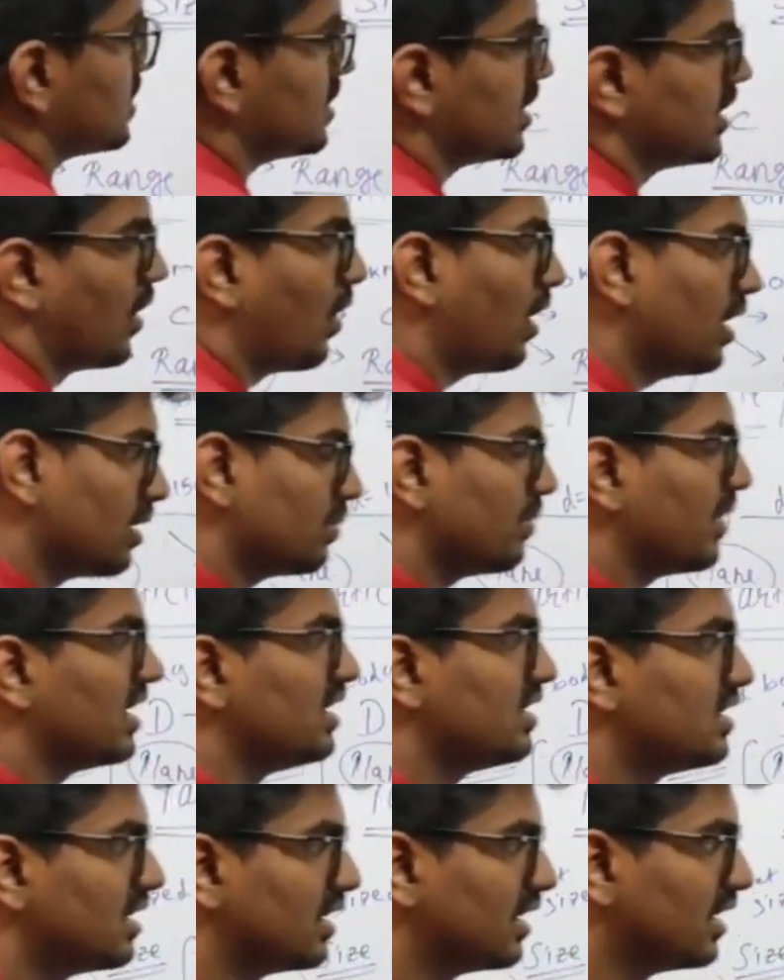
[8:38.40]
is not
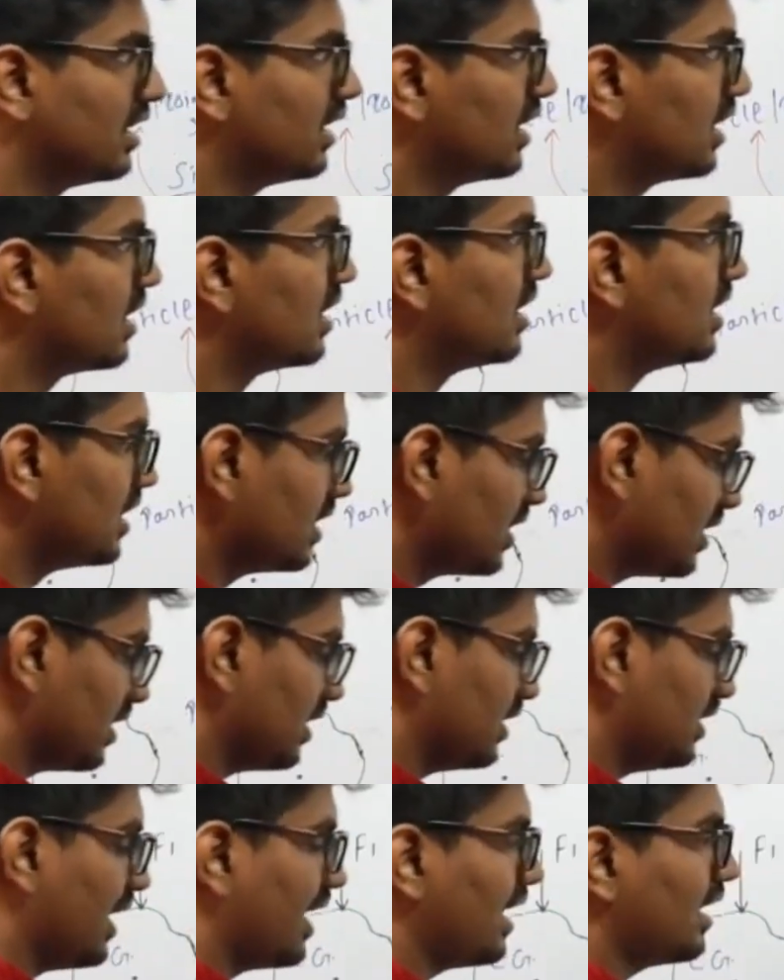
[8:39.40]
mentioned,
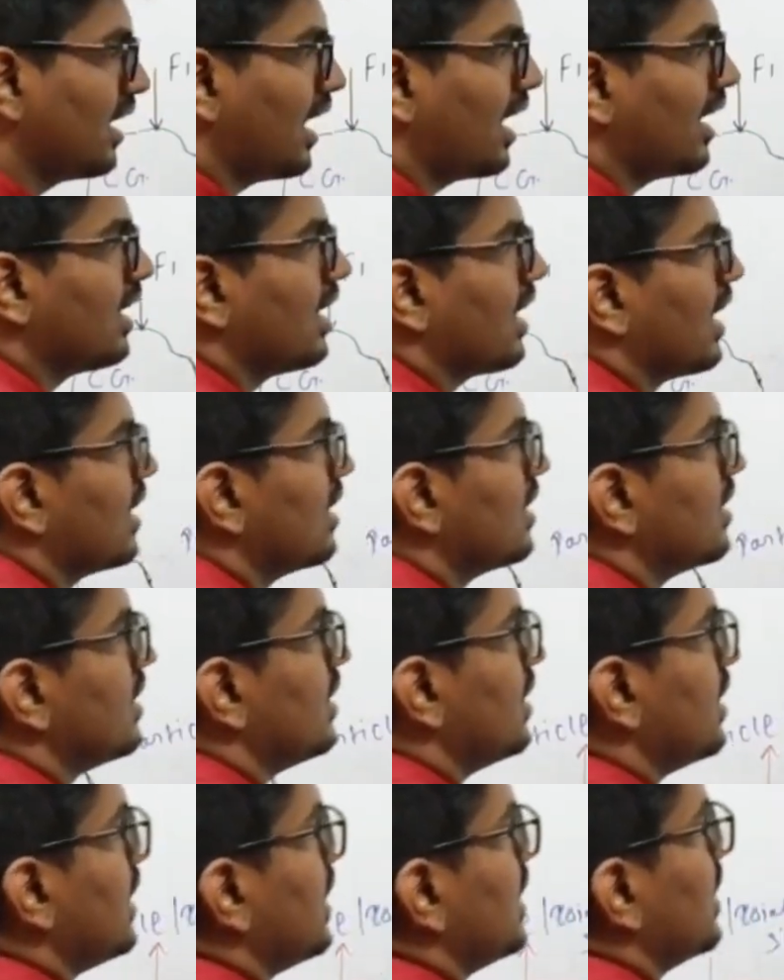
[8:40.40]
then I can
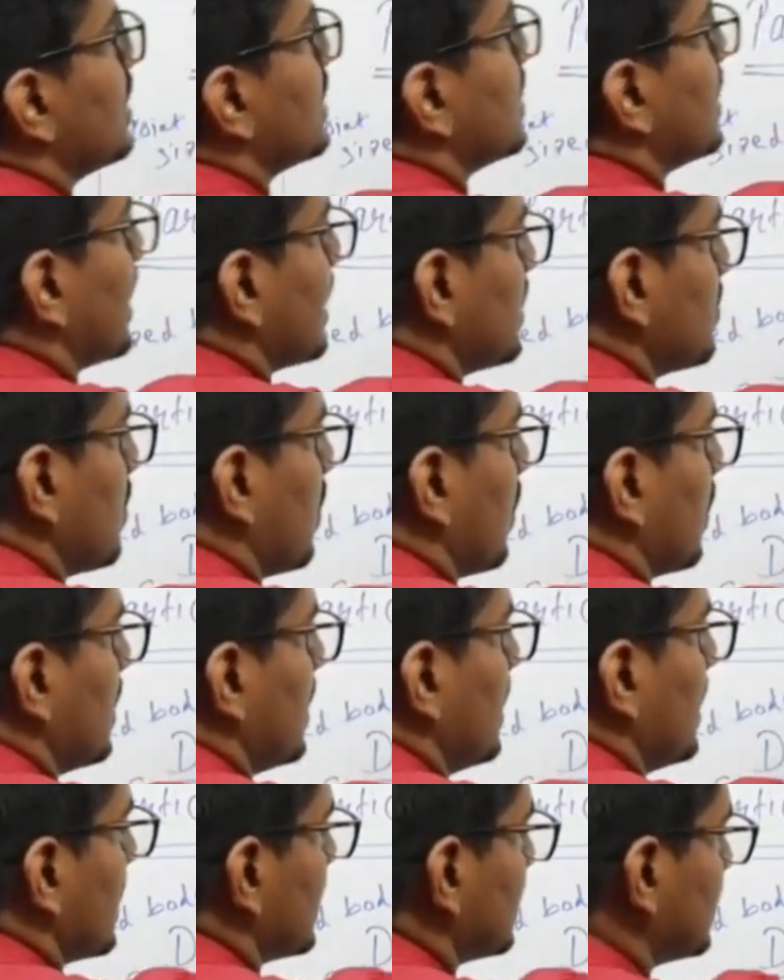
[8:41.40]
treat that
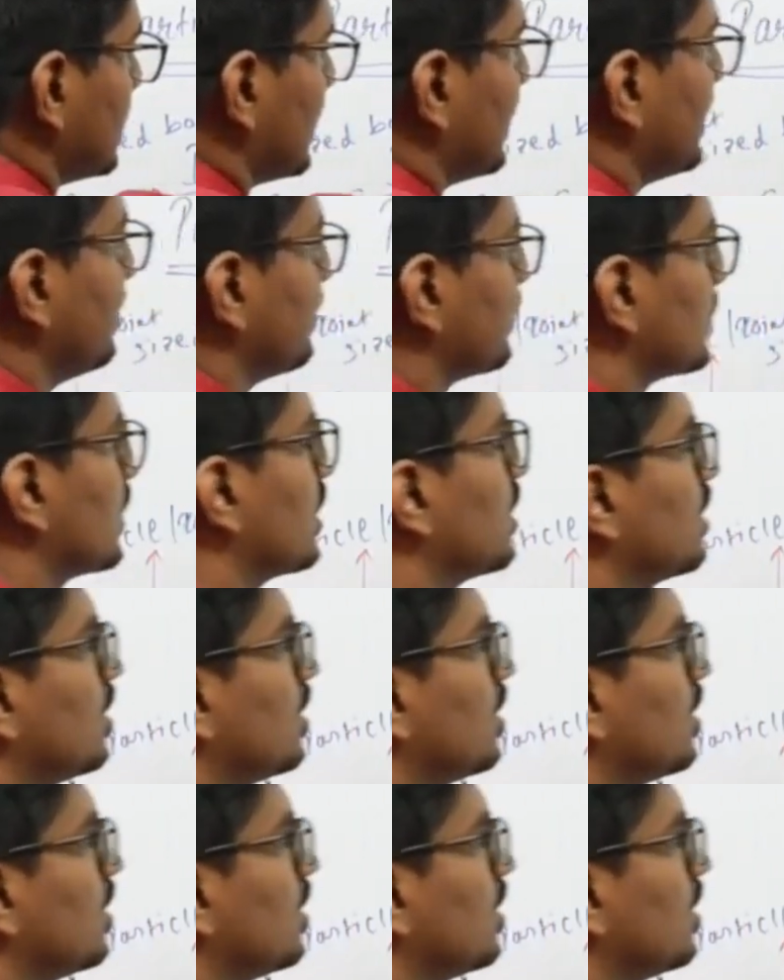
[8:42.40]
body as a